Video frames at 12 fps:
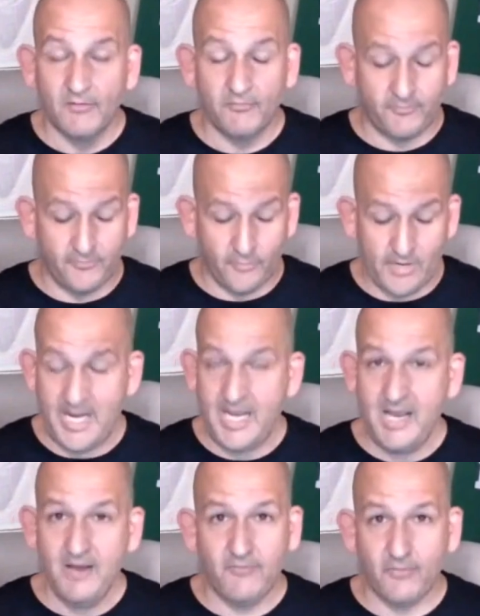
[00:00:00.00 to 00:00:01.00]

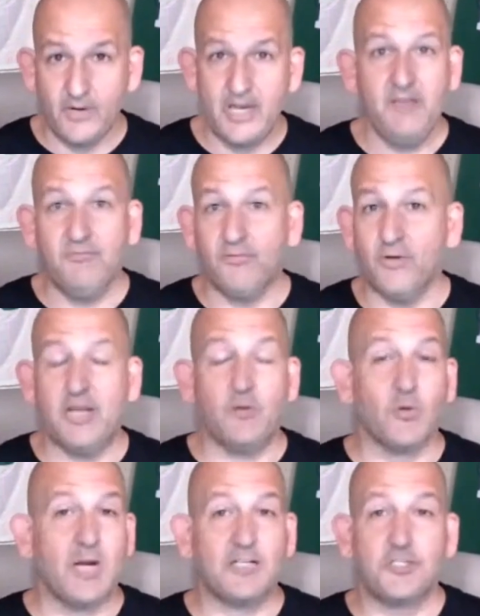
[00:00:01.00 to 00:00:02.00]
Free, free, free.
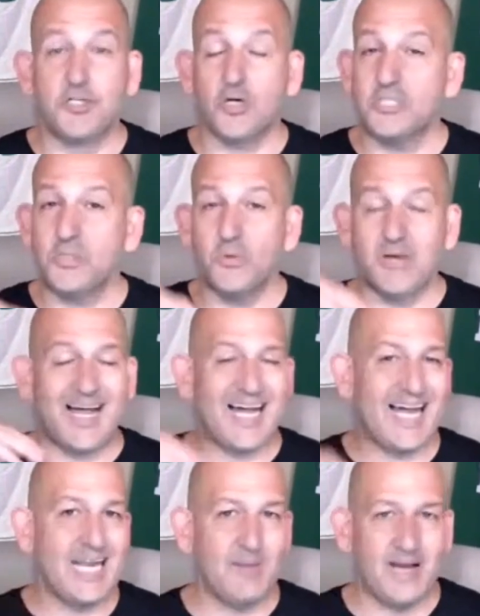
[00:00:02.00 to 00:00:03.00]
We're not charging. We're not
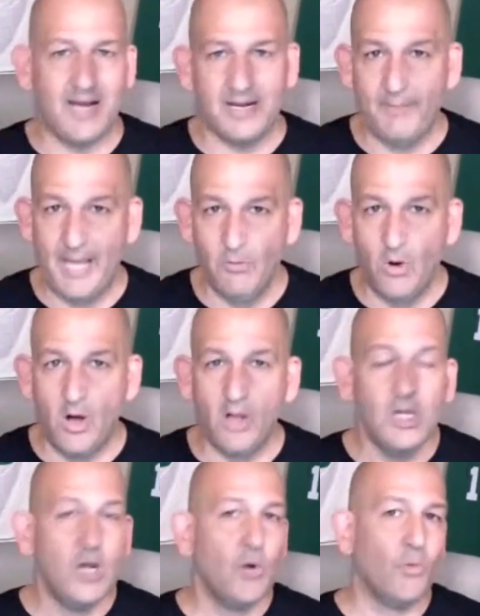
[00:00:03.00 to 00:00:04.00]
hiding behind a
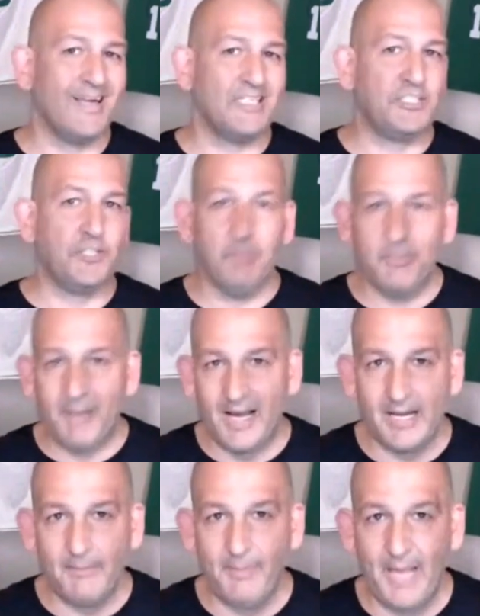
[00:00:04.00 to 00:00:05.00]
paywall. We're not jumping
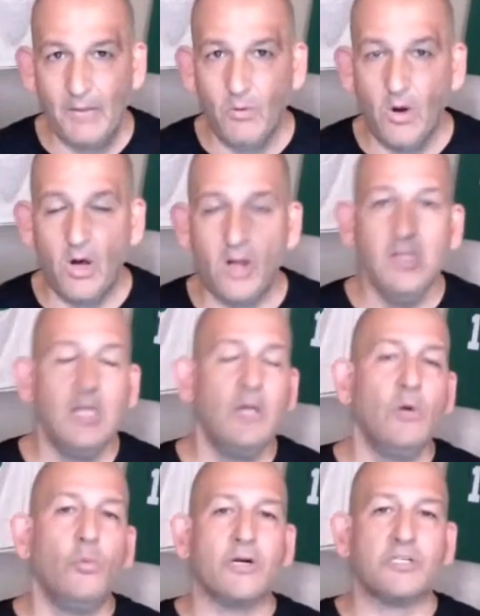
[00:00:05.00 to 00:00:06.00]
behind a paywall.
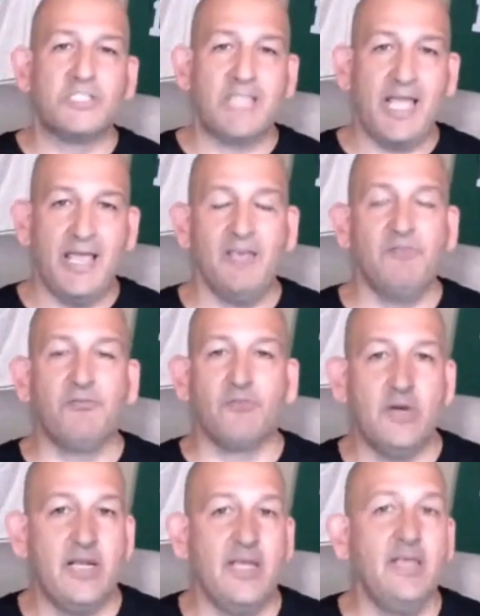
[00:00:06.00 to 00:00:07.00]
We are staying
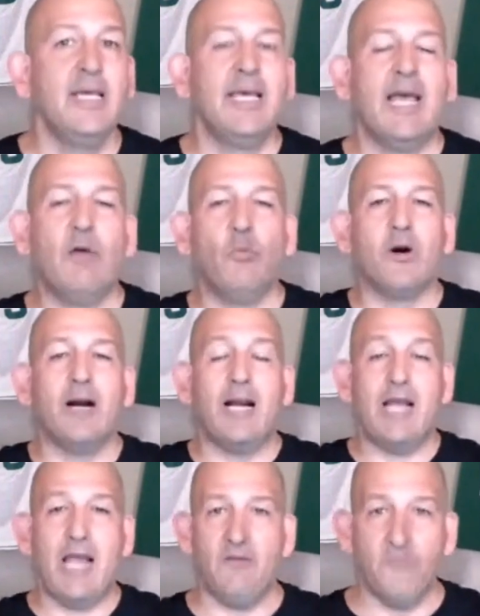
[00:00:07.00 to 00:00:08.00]
free, and we're
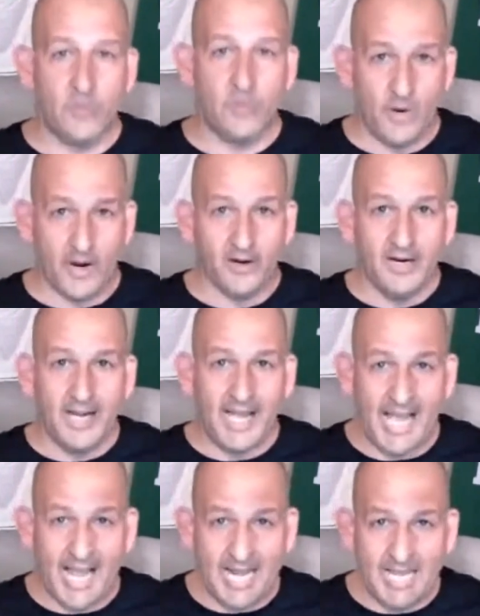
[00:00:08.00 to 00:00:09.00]
everywhere.
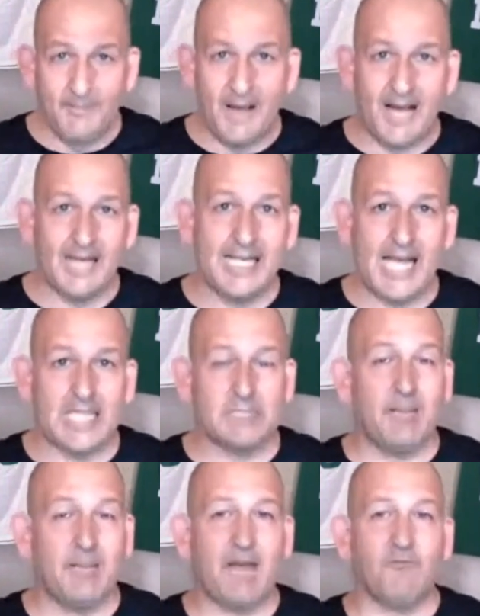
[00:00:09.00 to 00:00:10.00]
Any podcast
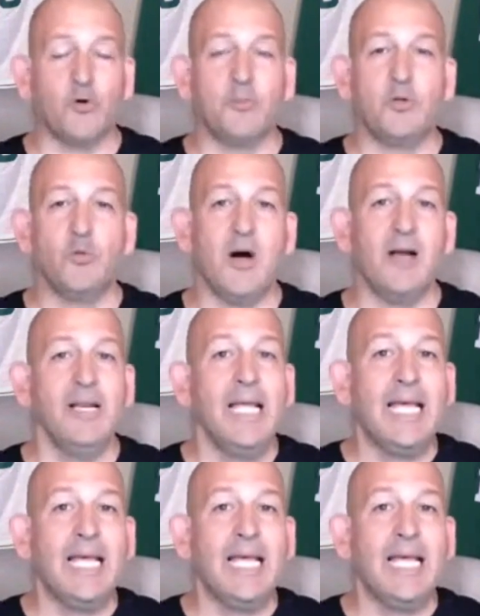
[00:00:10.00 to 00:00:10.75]
platform you want,